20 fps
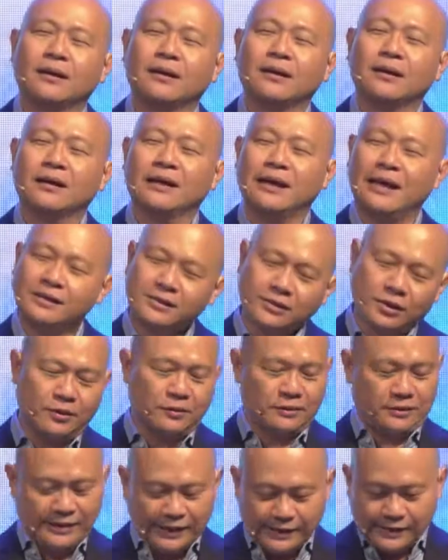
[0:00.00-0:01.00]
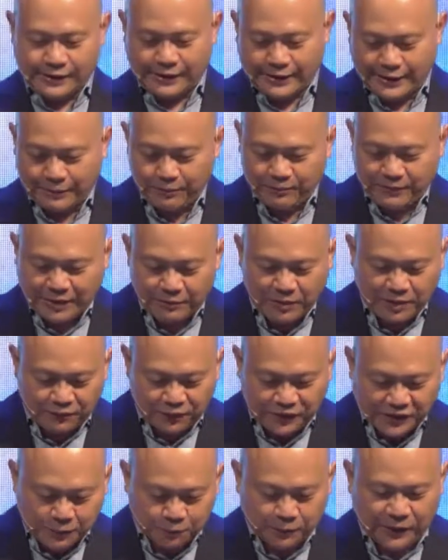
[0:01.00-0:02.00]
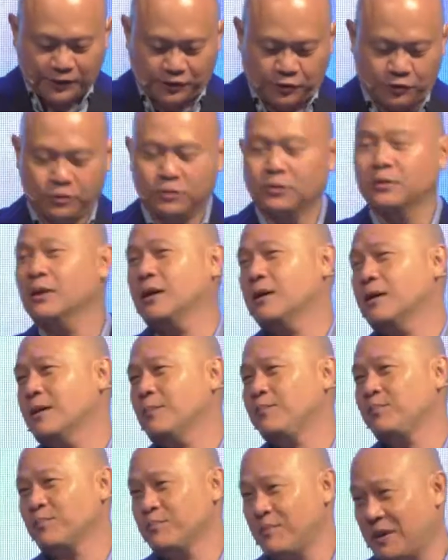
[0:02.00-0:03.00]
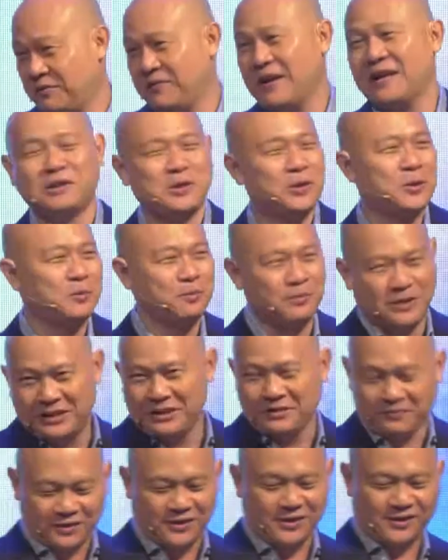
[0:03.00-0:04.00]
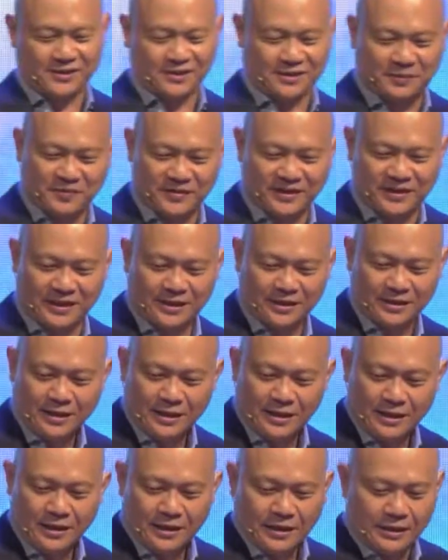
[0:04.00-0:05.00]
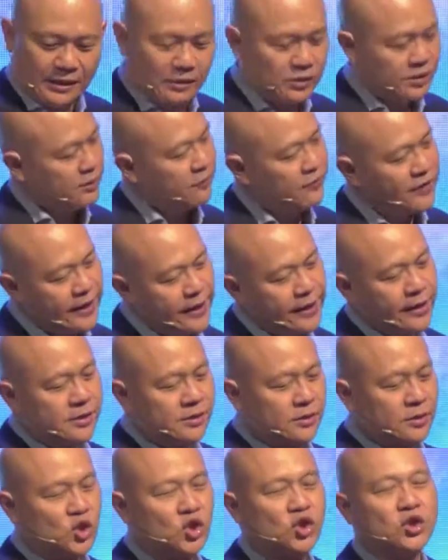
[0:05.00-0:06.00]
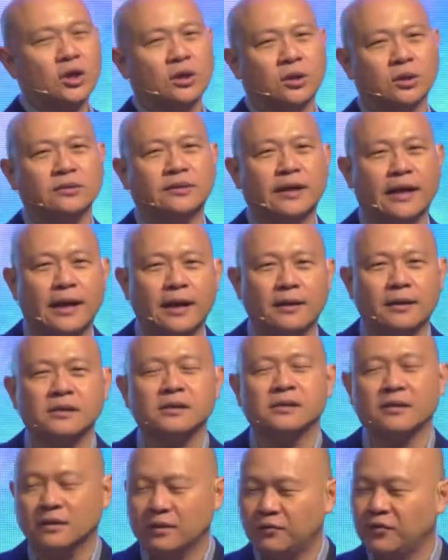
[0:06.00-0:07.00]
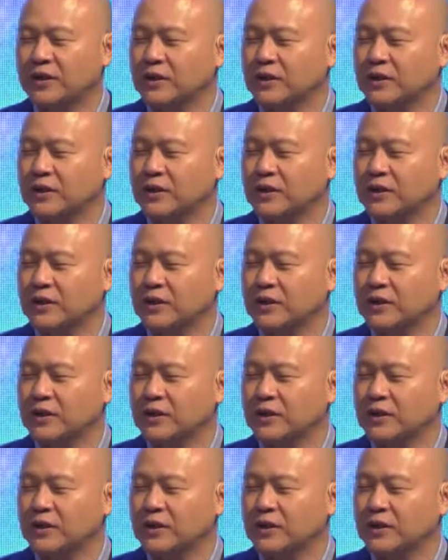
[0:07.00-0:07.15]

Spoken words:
And so this time, let me first speak to my fellow believers, right? Now, surveys show that a significant